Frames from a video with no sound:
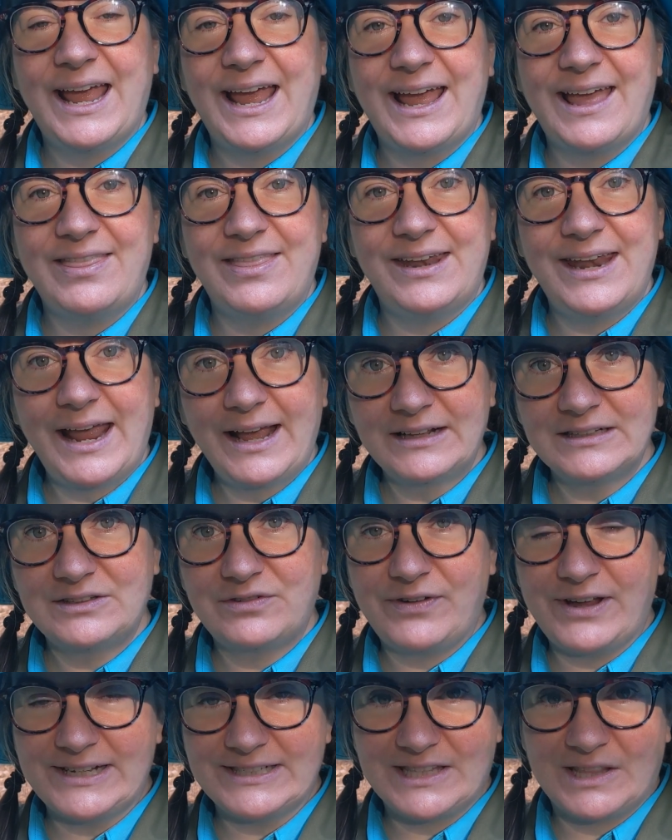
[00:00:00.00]
And the next
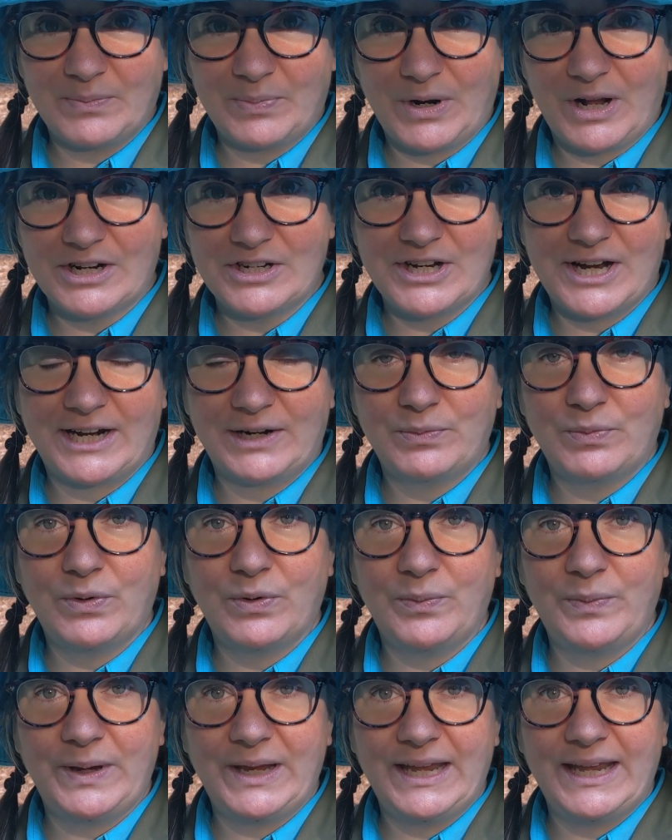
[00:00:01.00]
phase of the project
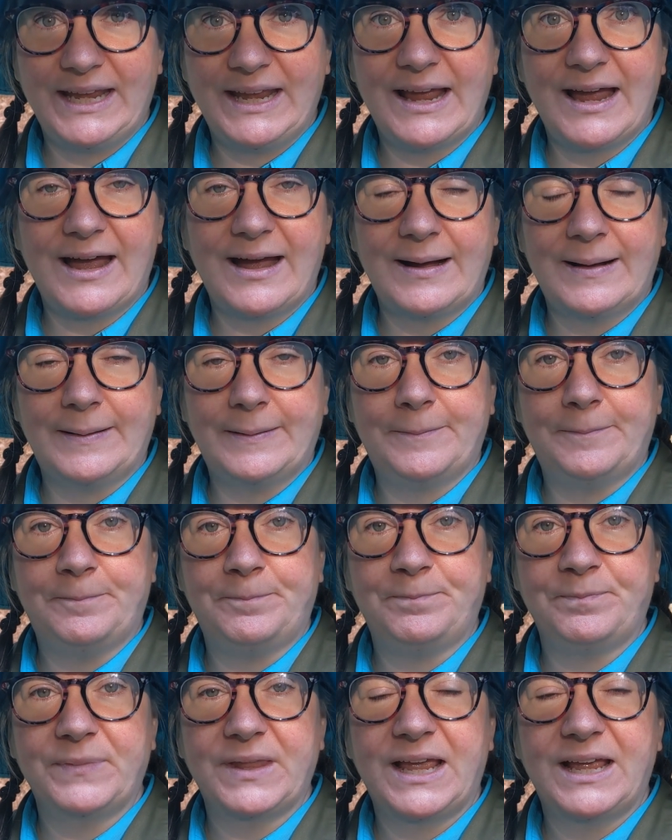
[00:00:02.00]
will be
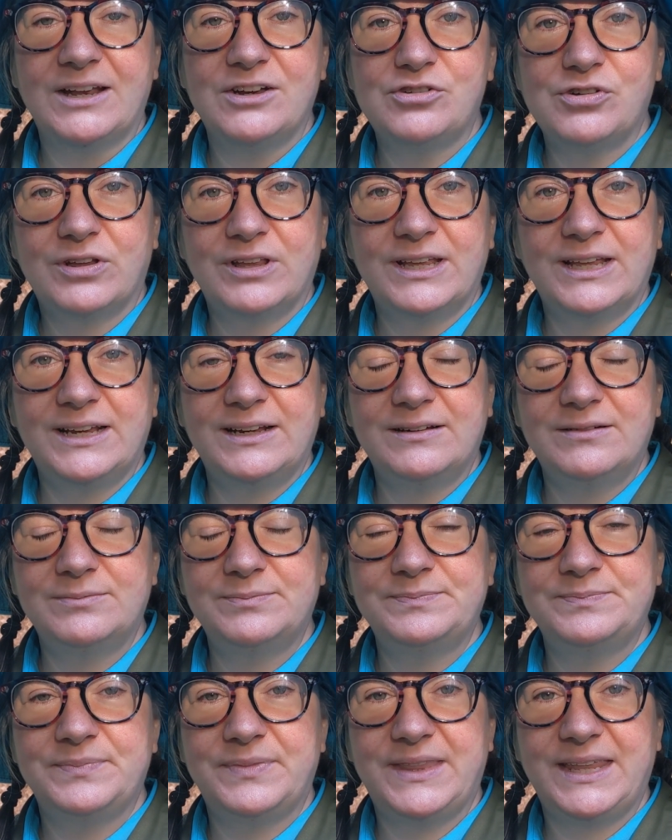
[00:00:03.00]
um, drilling
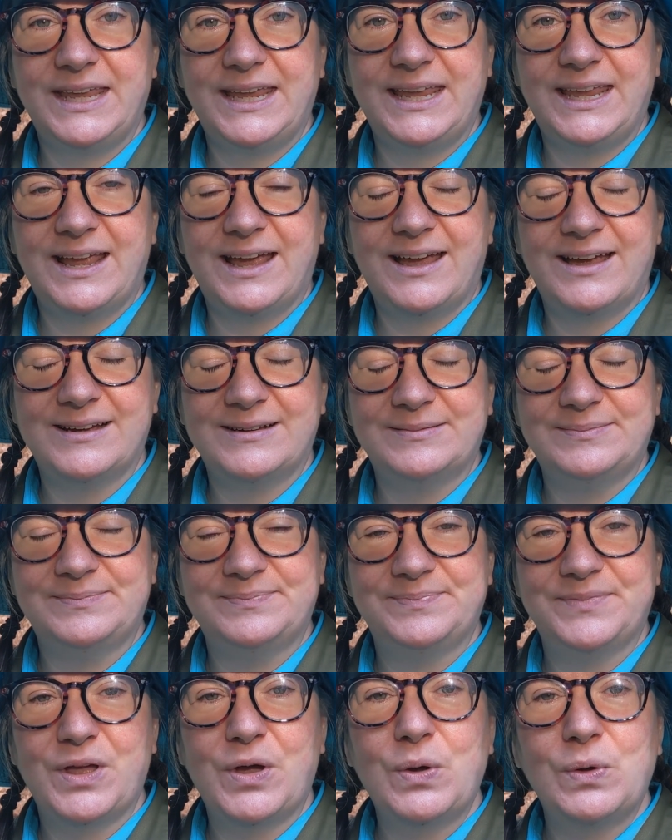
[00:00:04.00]
the,
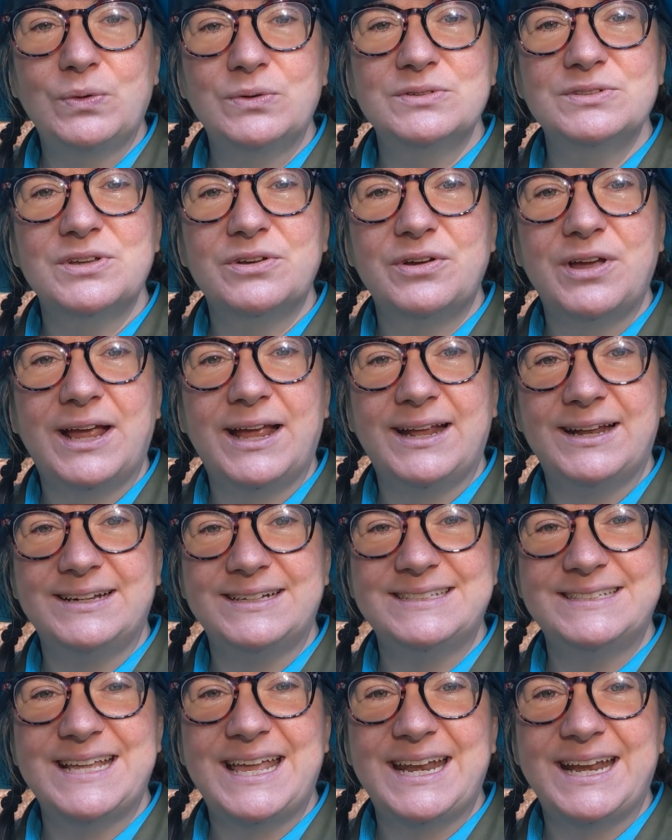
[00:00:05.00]
um, the holes and
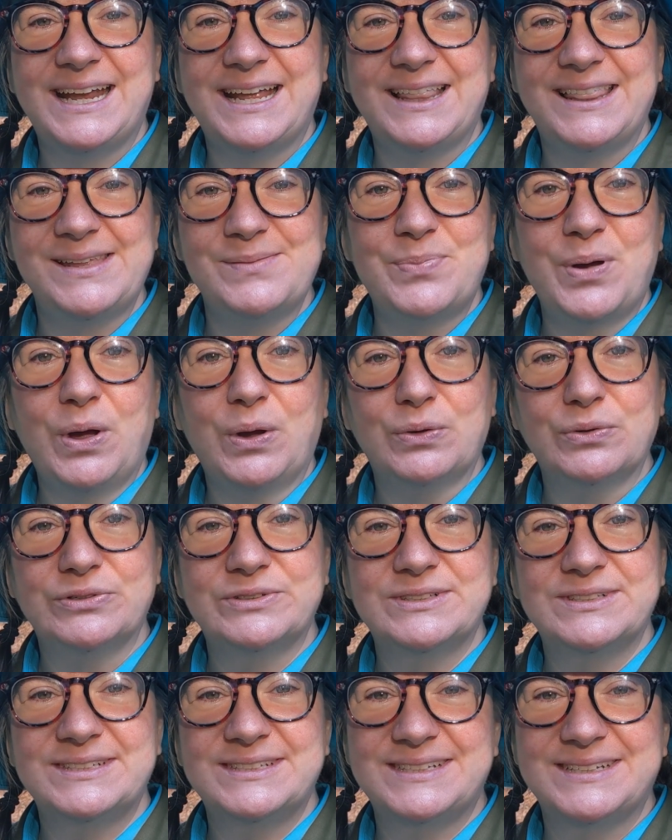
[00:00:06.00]
setting the
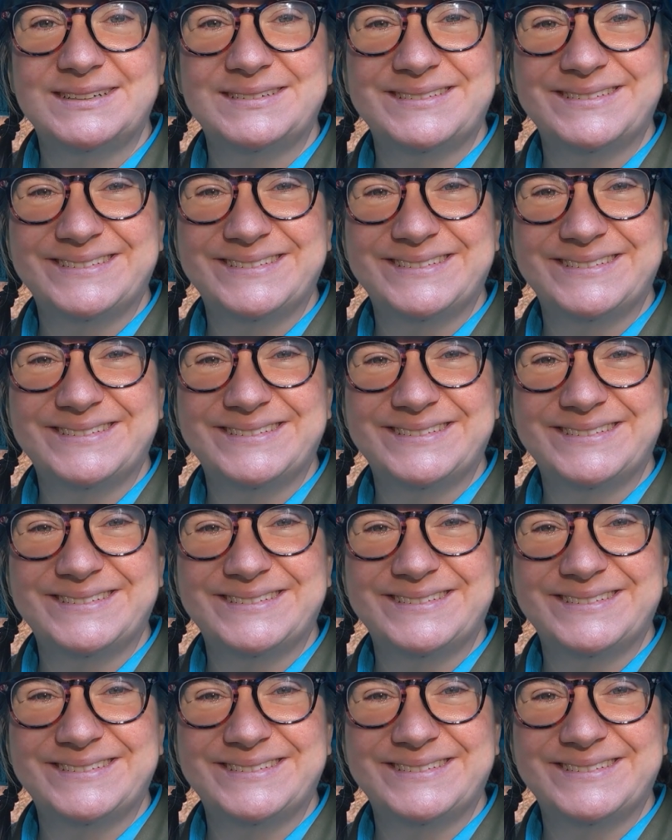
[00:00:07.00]
posts.